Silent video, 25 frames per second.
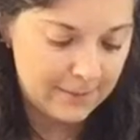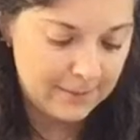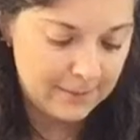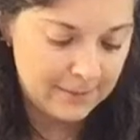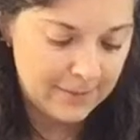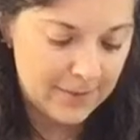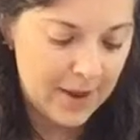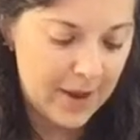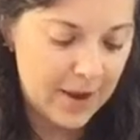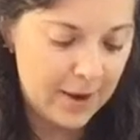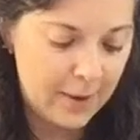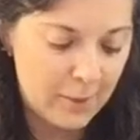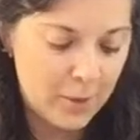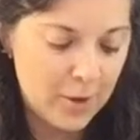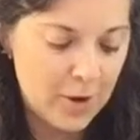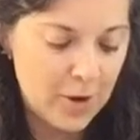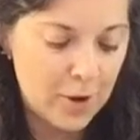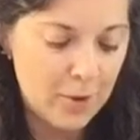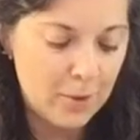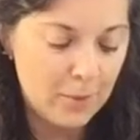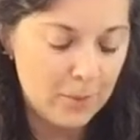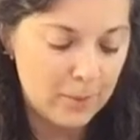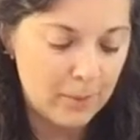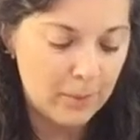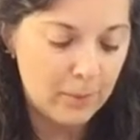thing when
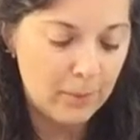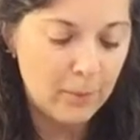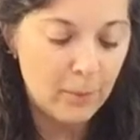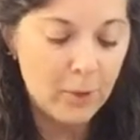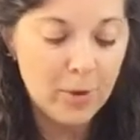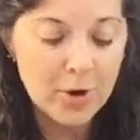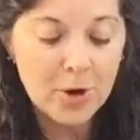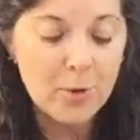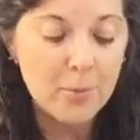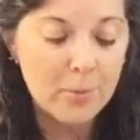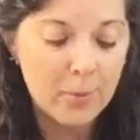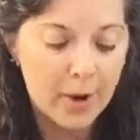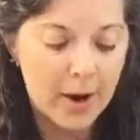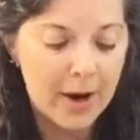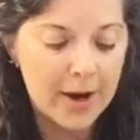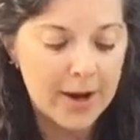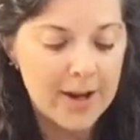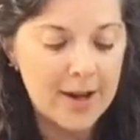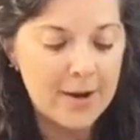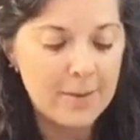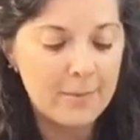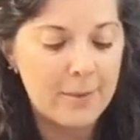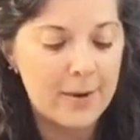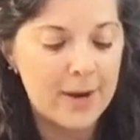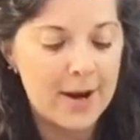you bought
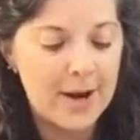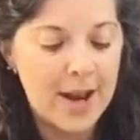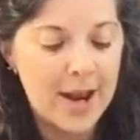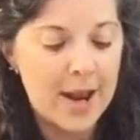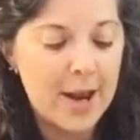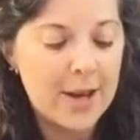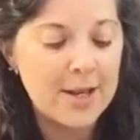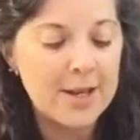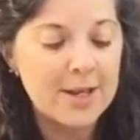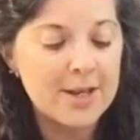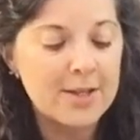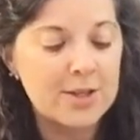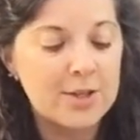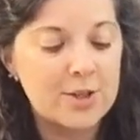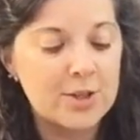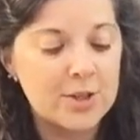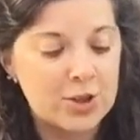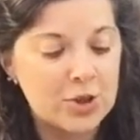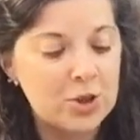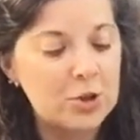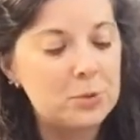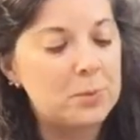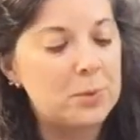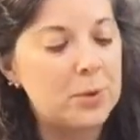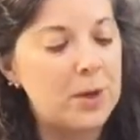it, but it is
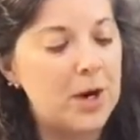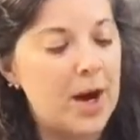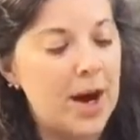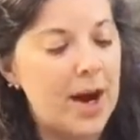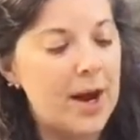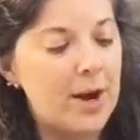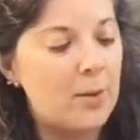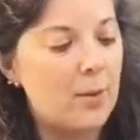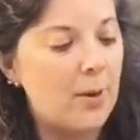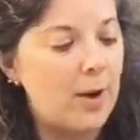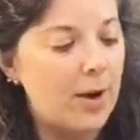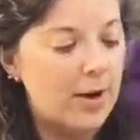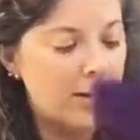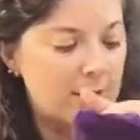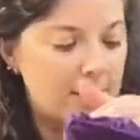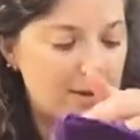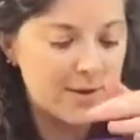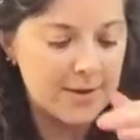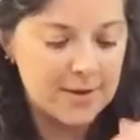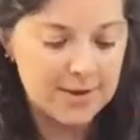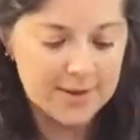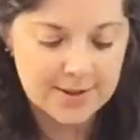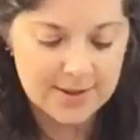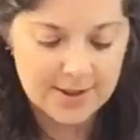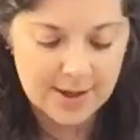super high quality.
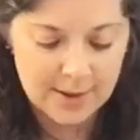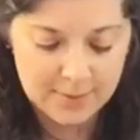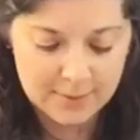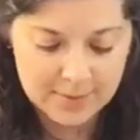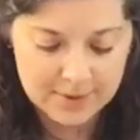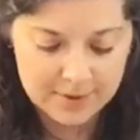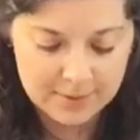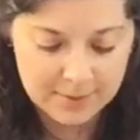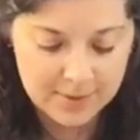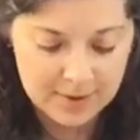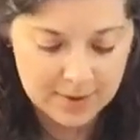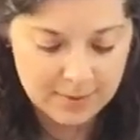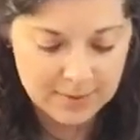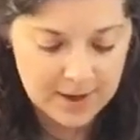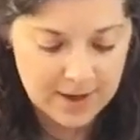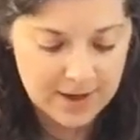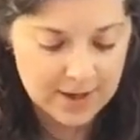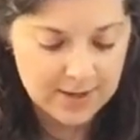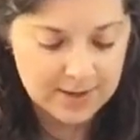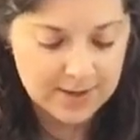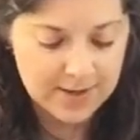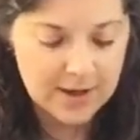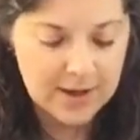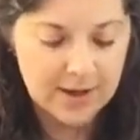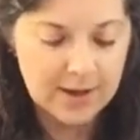The seams have been
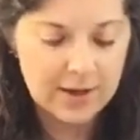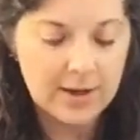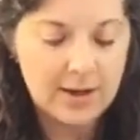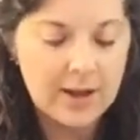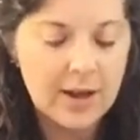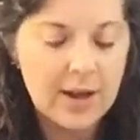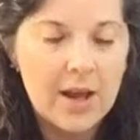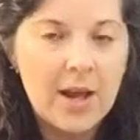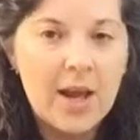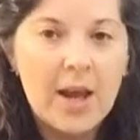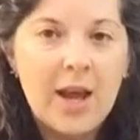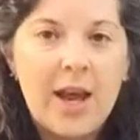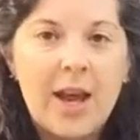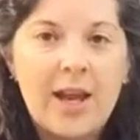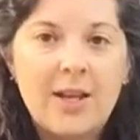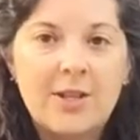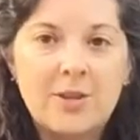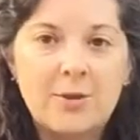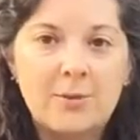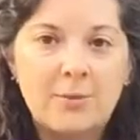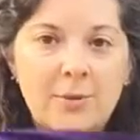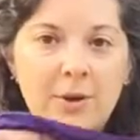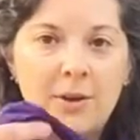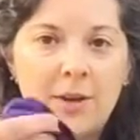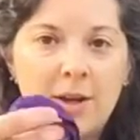amazing. It's
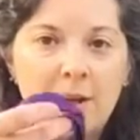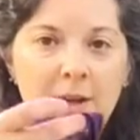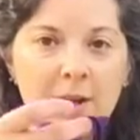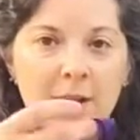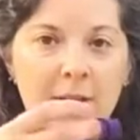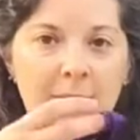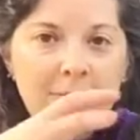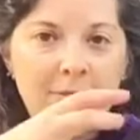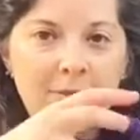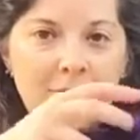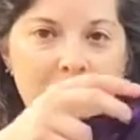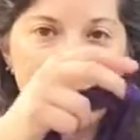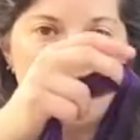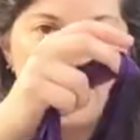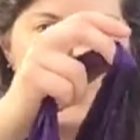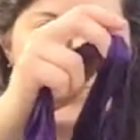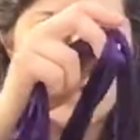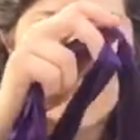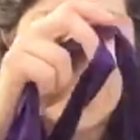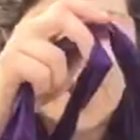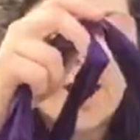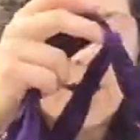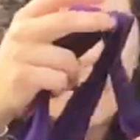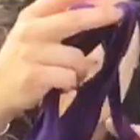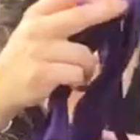a really comfortable
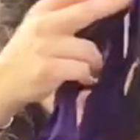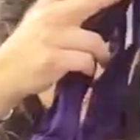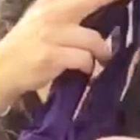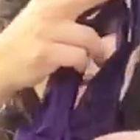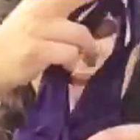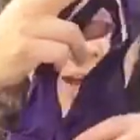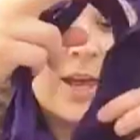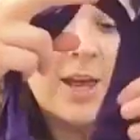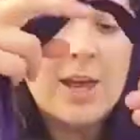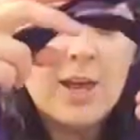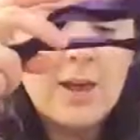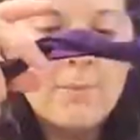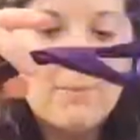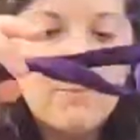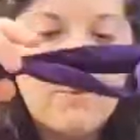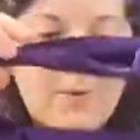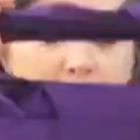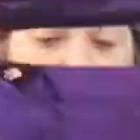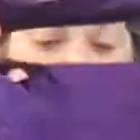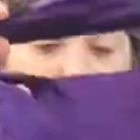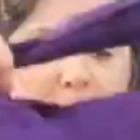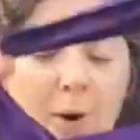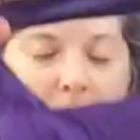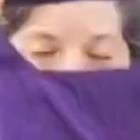carry. Before